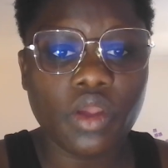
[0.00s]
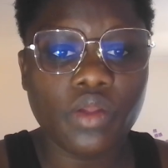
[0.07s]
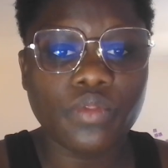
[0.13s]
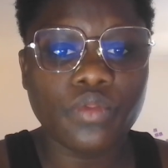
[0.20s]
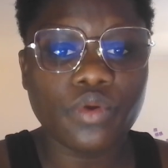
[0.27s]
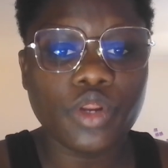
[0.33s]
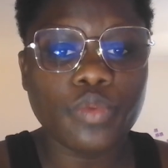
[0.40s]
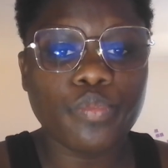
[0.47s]

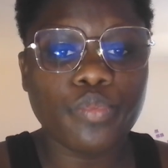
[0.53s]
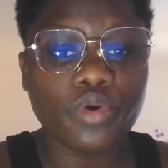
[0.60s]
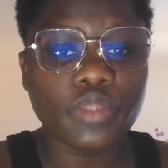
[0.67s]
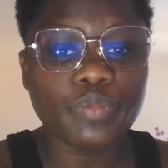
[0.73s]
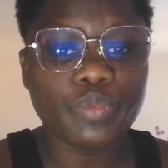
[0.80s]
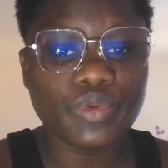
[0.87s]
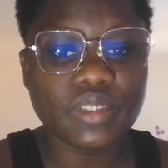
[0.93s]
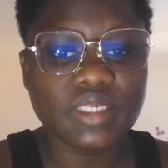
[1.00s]
The
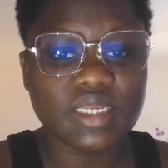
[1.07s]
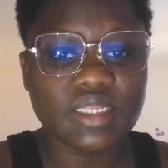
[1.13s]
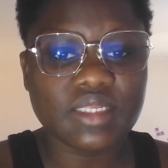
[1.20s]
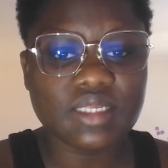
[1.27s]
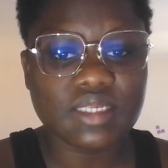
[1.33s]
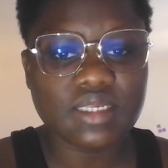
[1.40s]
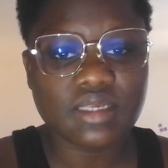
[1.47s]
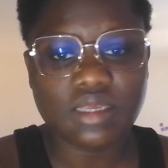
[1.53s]
report
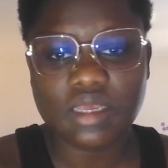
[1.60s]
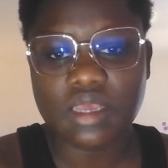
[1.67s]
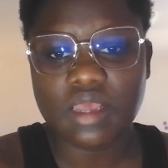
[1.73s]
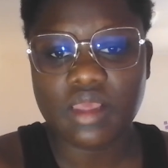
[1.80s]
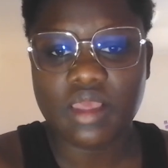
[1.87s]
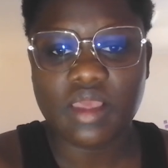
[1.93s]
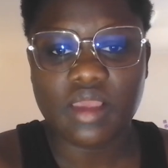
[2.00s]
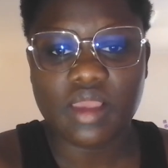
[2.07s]
presents
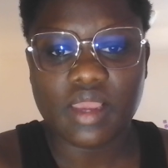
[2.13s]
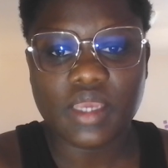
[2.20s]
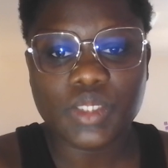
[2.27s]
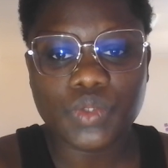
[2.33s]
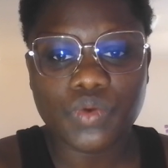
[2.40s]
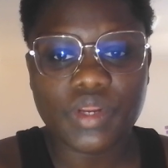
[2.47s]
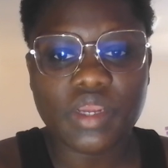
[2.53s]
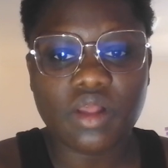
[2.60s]

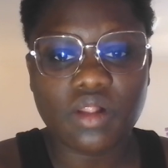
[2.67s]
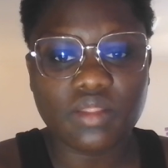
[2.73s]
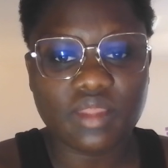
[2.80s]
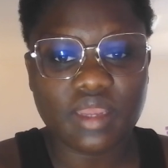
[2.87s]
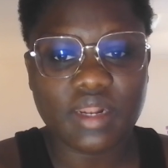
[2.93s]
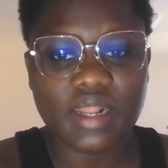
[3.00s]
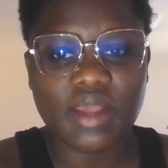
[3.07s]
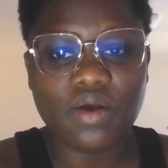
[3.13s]
historical
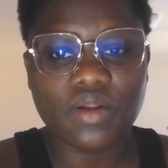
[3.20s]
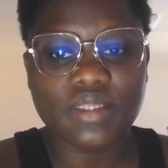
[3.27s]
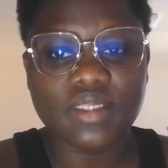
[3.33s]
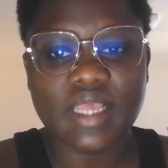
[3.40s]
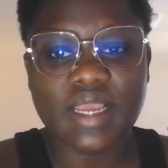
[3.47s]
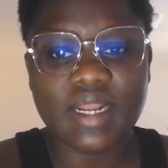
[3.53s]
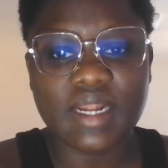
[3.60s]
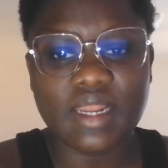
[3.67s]
data on
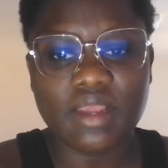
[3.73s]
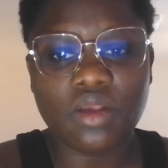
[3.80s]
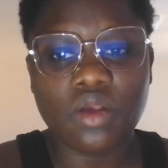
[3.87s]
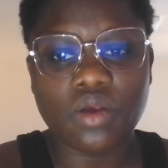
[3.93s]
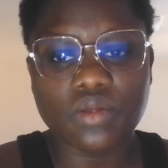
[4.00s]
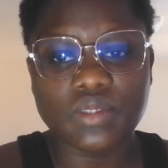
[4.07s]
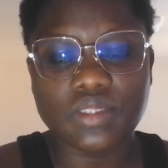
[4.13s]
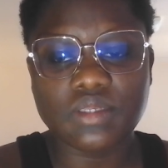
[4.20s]
cycling
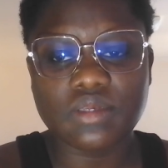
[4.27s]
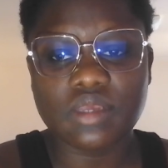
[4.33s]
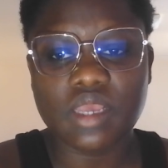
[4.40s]
costs,